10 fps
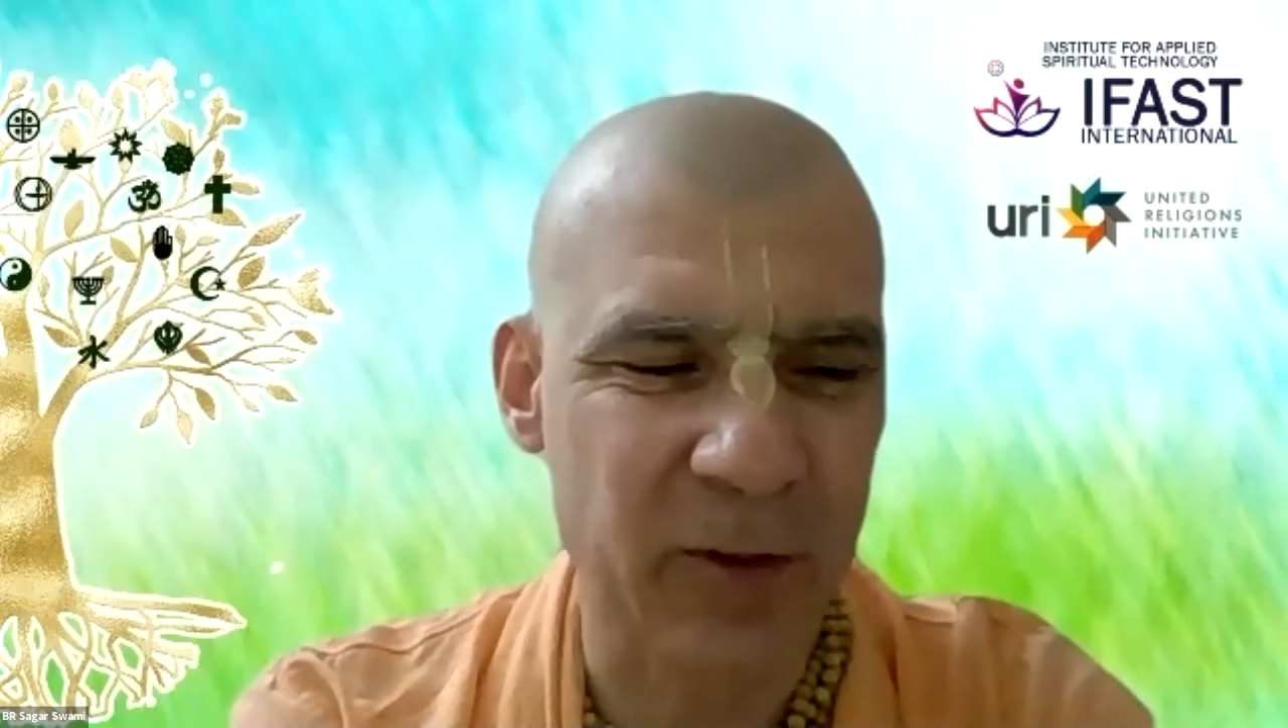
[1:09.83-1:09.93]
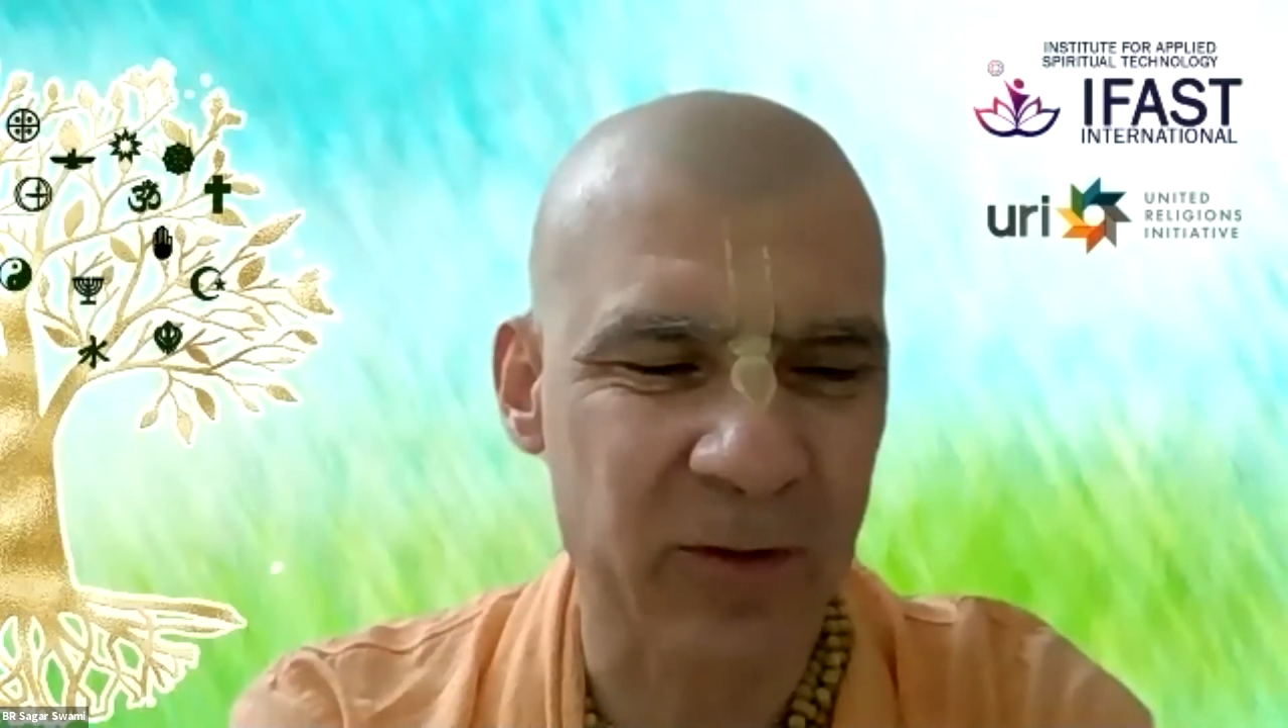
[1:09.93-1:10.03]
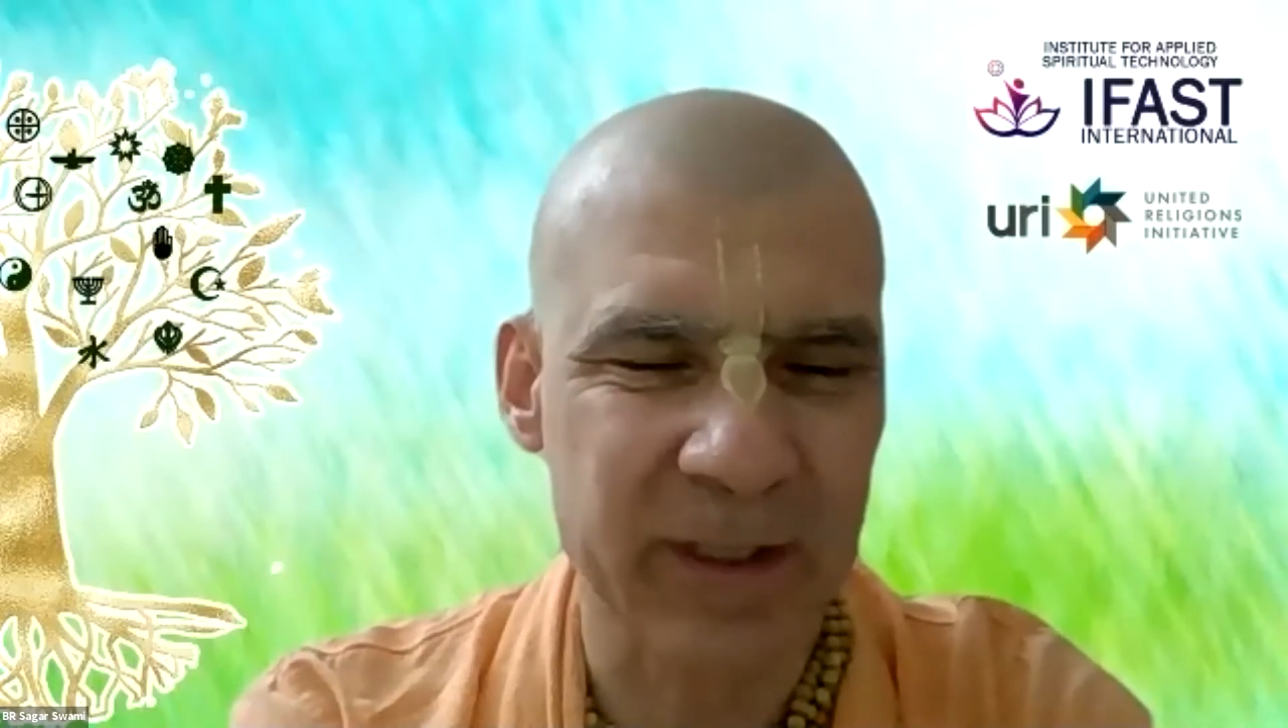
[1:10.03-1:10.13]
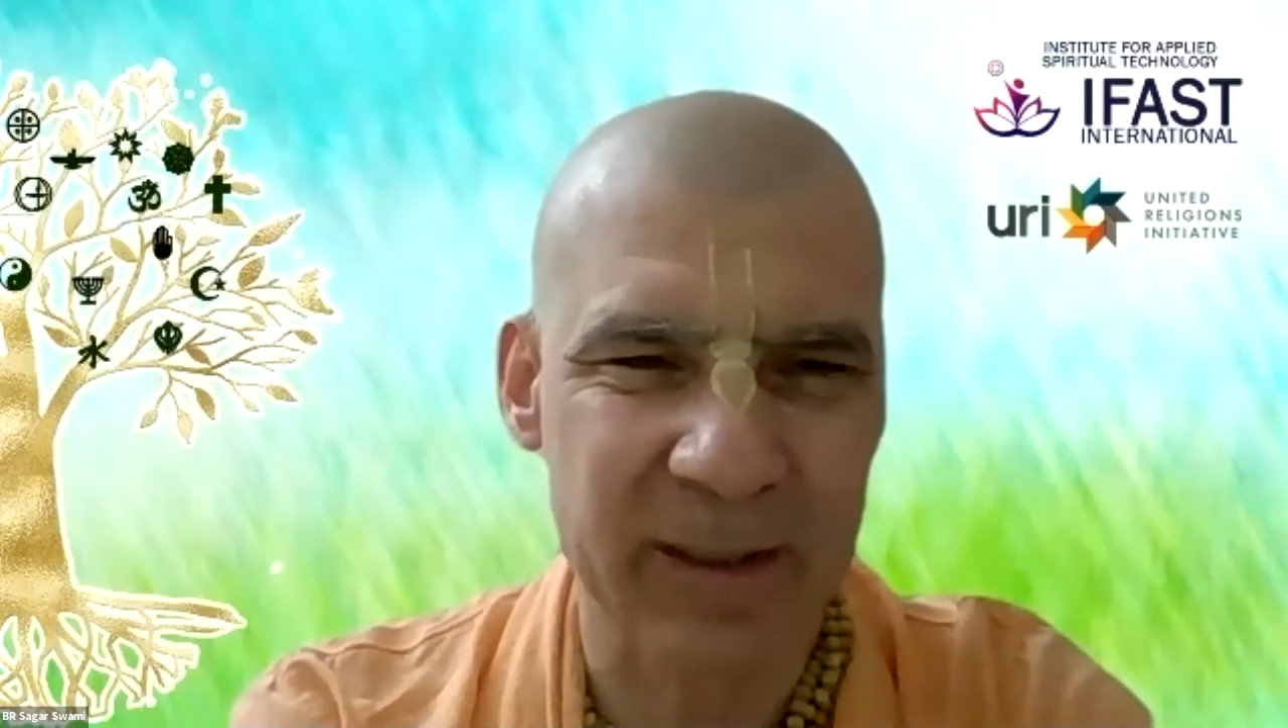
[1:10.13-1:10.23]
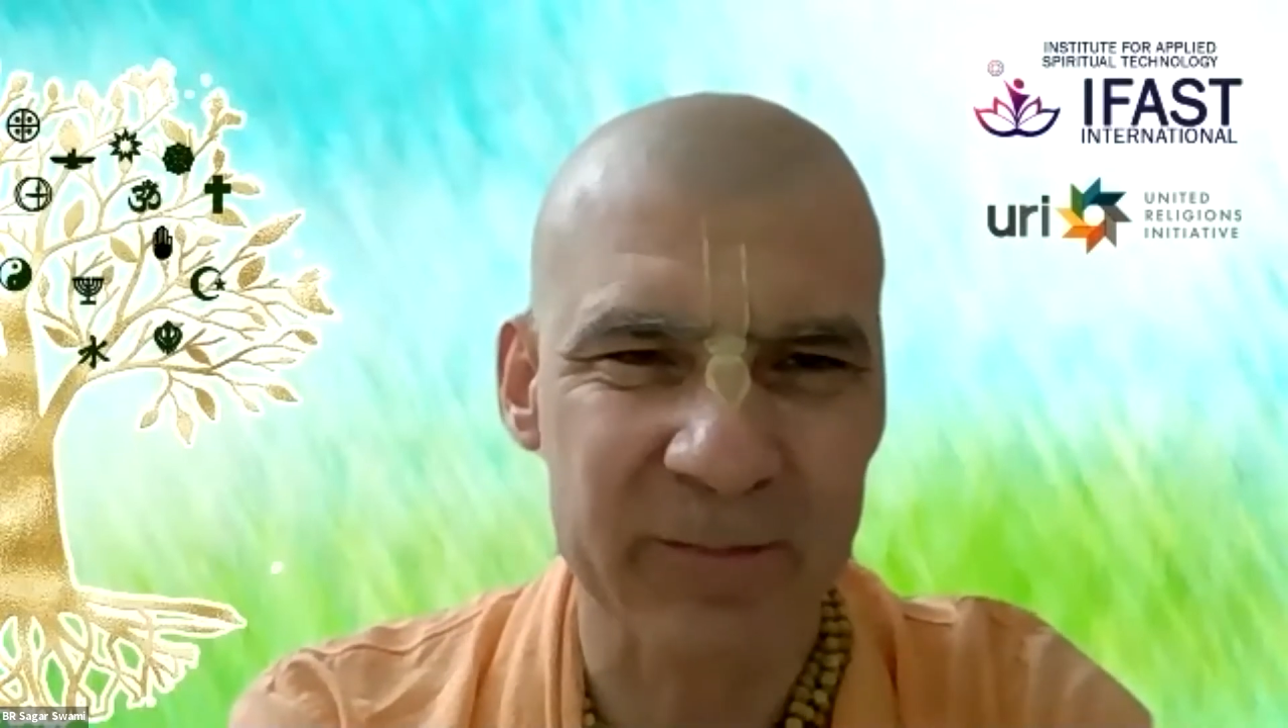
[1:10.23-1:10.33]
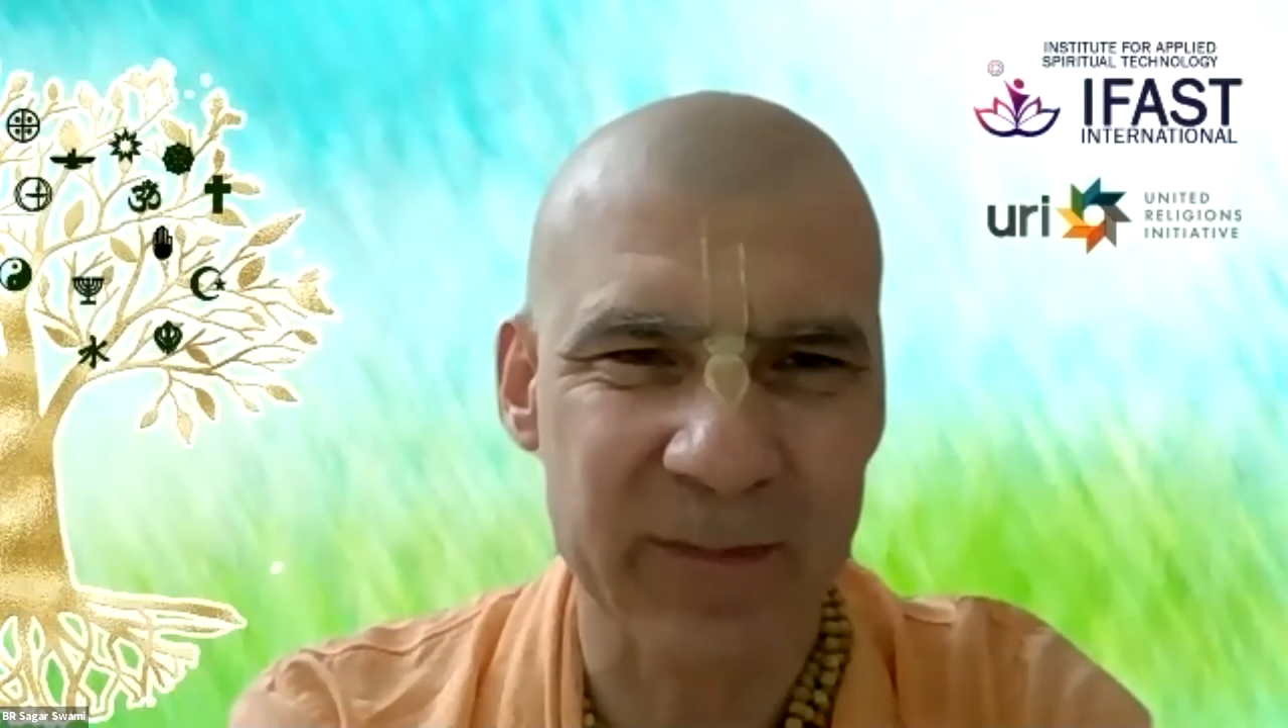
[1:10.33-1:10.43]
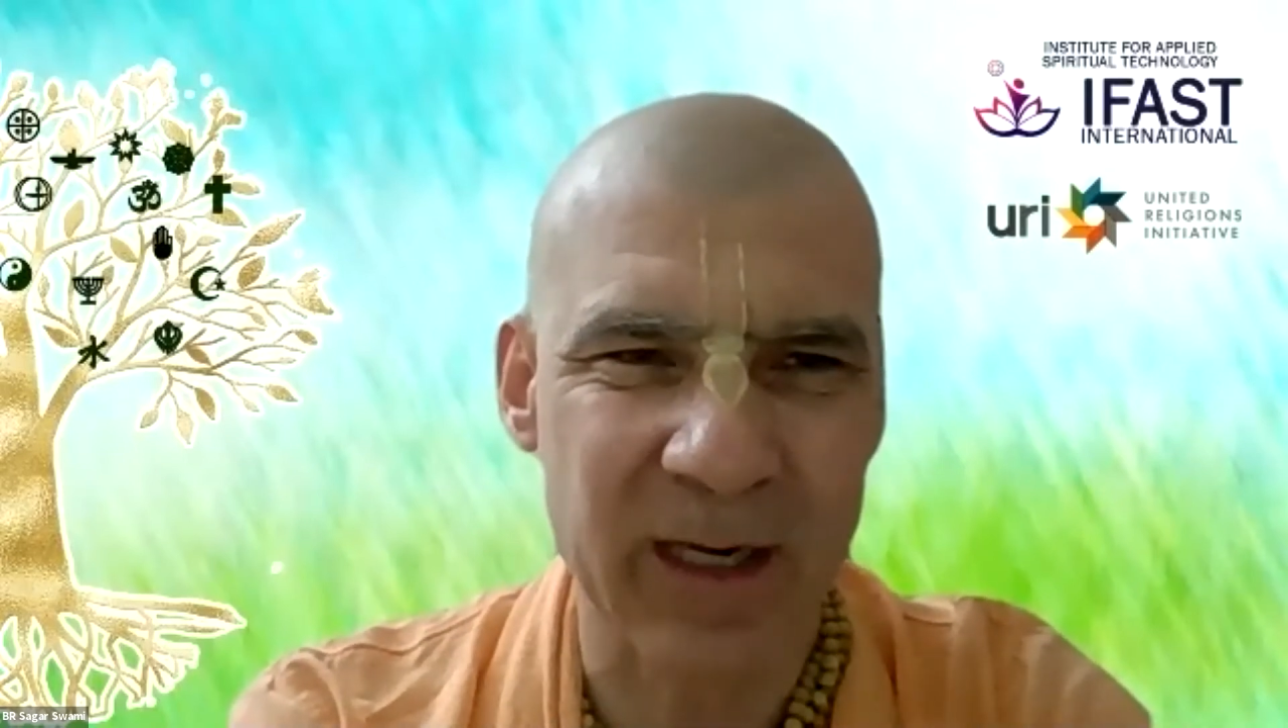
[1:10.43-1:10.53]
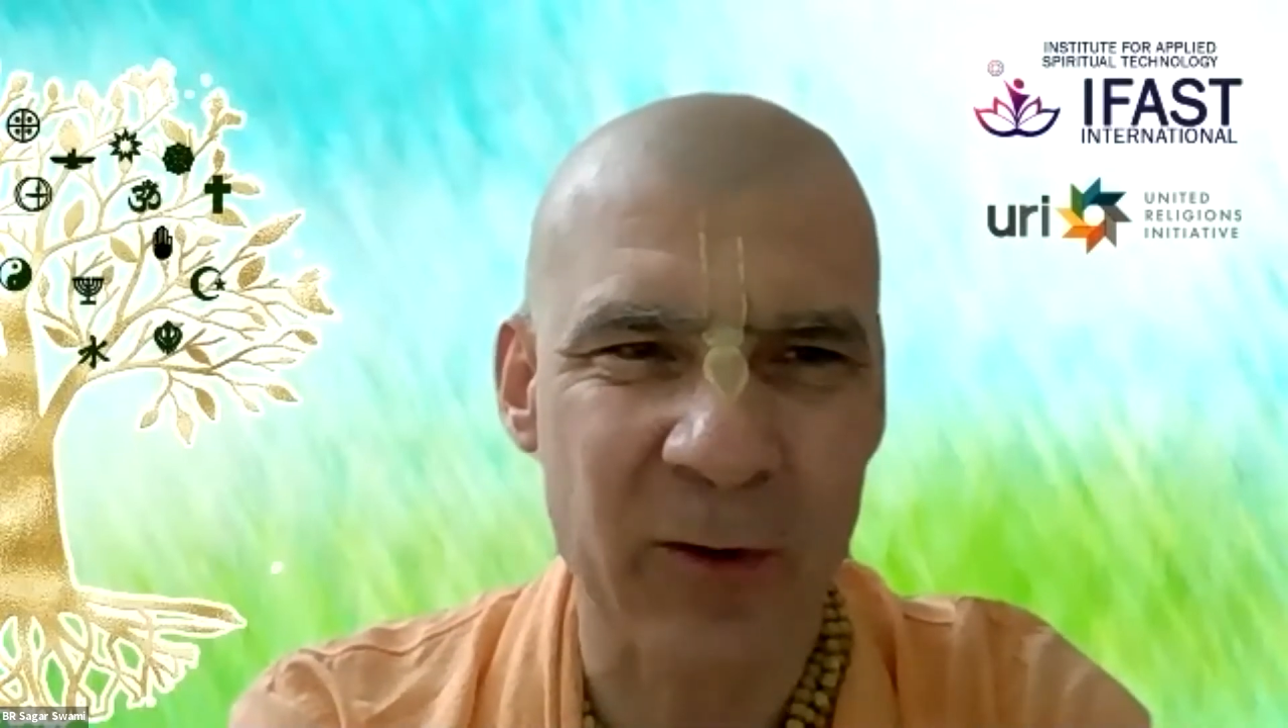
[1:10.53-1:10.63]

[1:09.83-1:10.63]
told him,